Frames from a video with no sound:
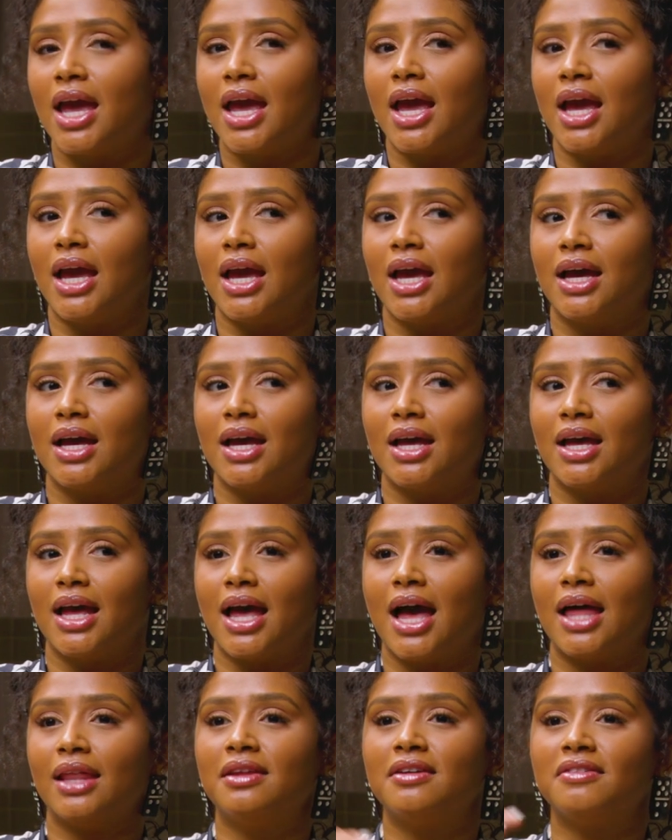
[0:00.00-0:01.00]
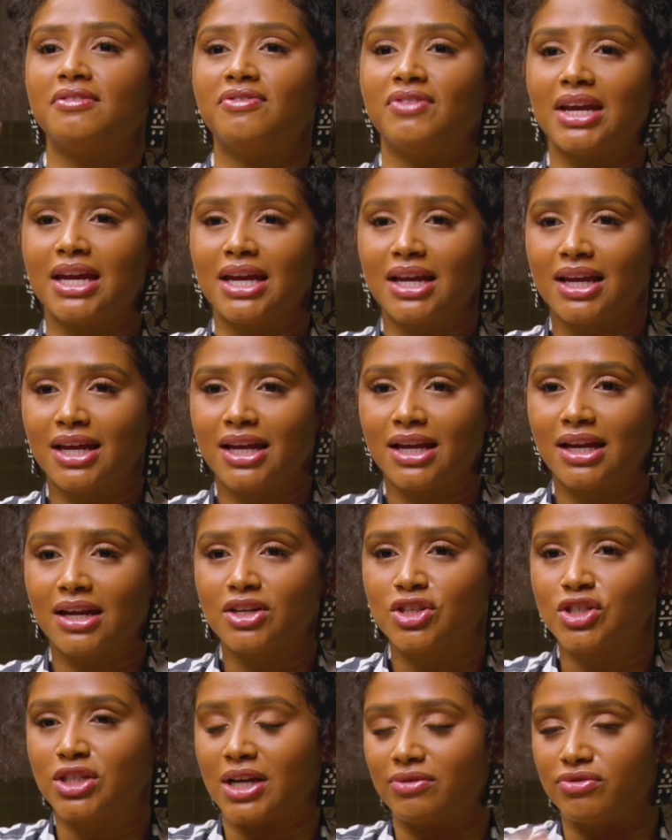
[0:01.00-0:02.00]
a
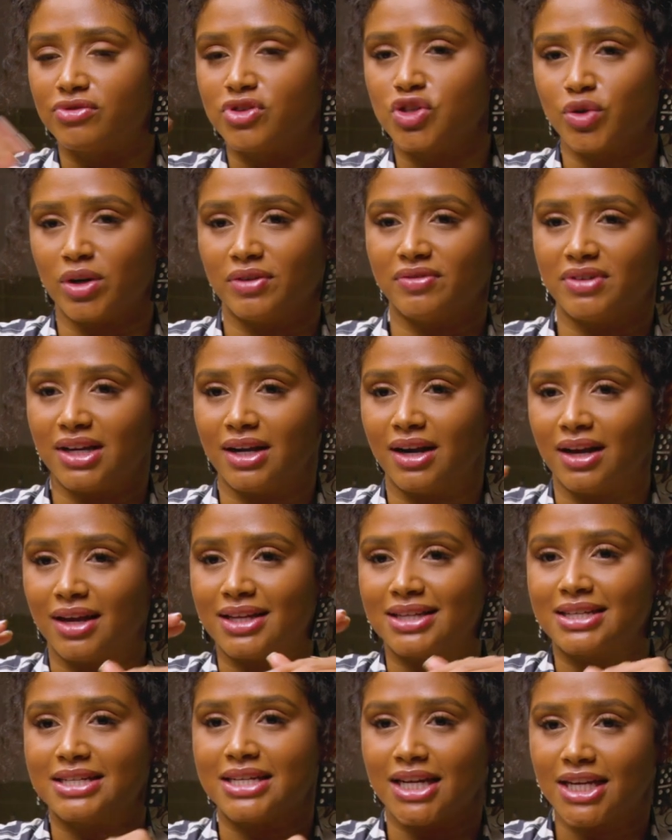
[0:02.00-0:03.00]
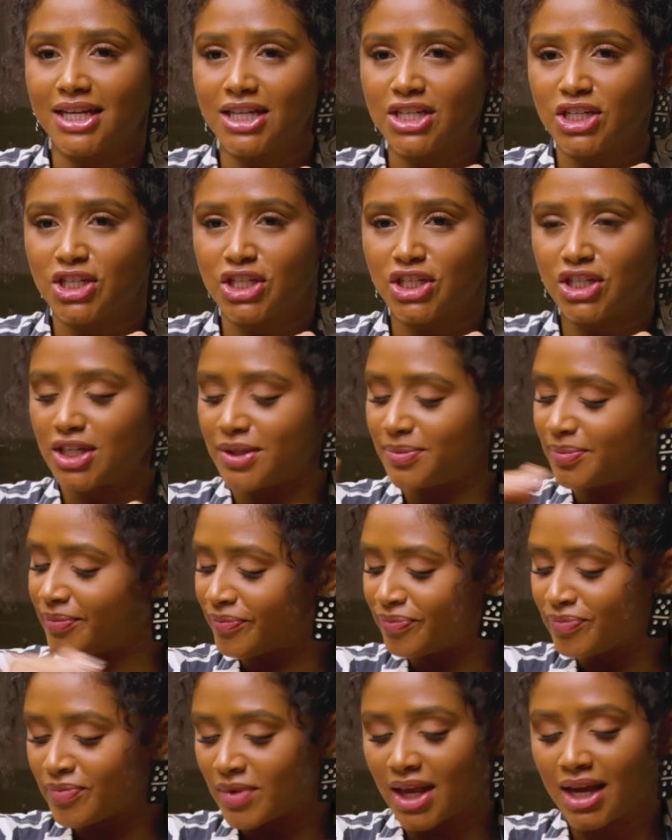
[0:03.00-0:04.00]
elevated chef-driven dish.
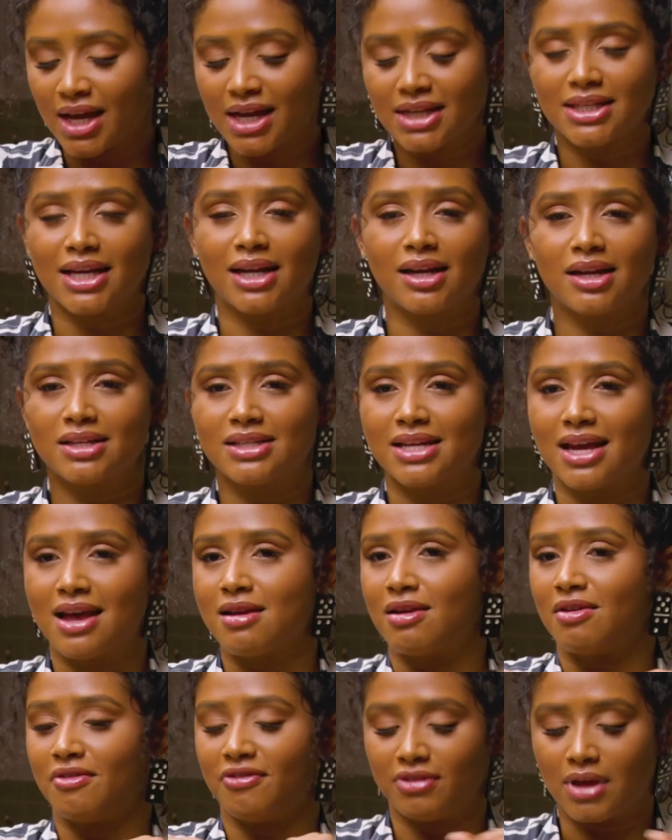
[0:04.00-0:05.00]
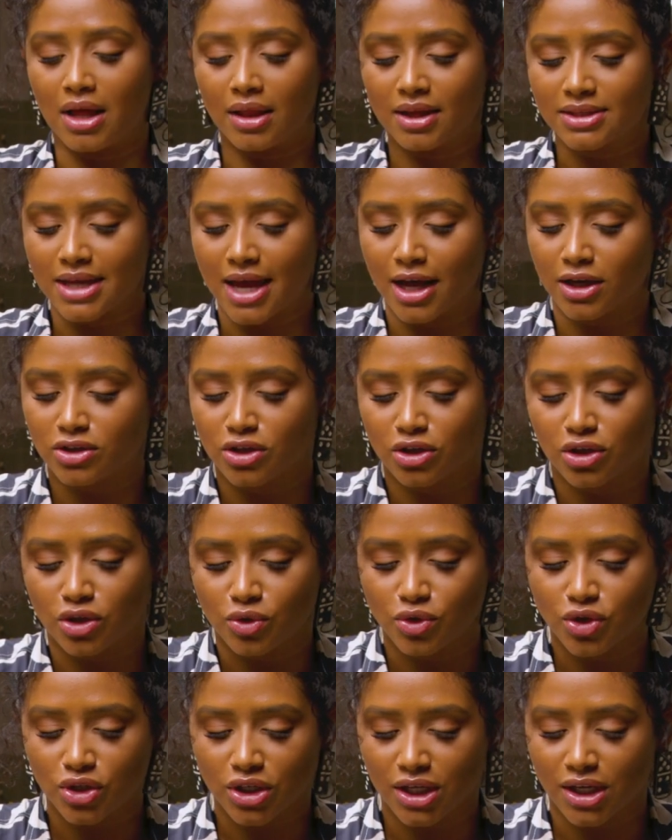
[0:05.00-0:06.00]
10 out of 10, flawless
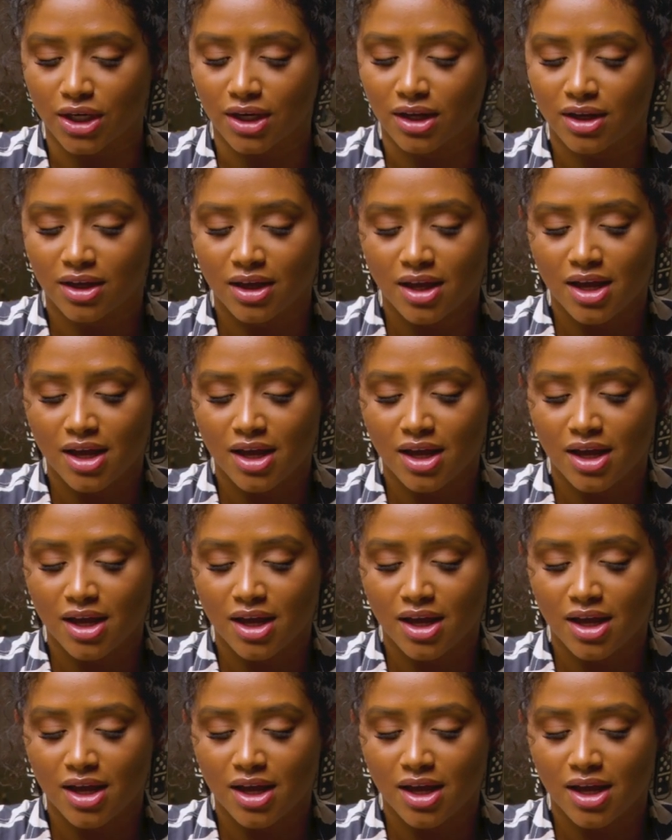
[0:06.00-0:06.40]
execution.